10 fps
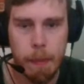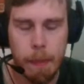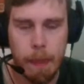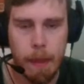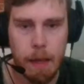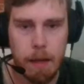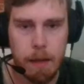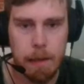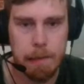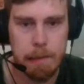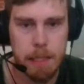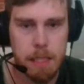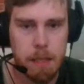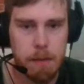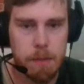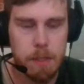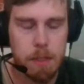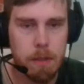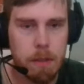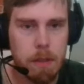And this
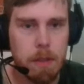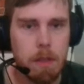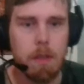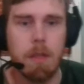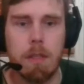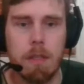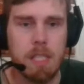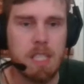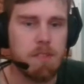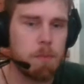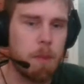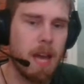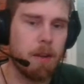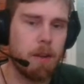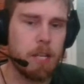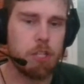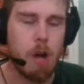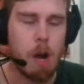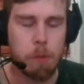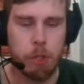gives black an extra
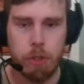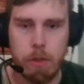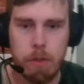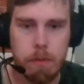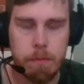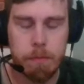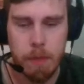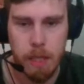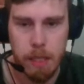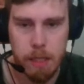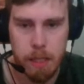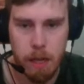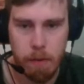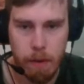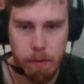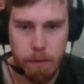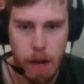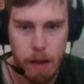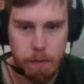option. Instead of f5,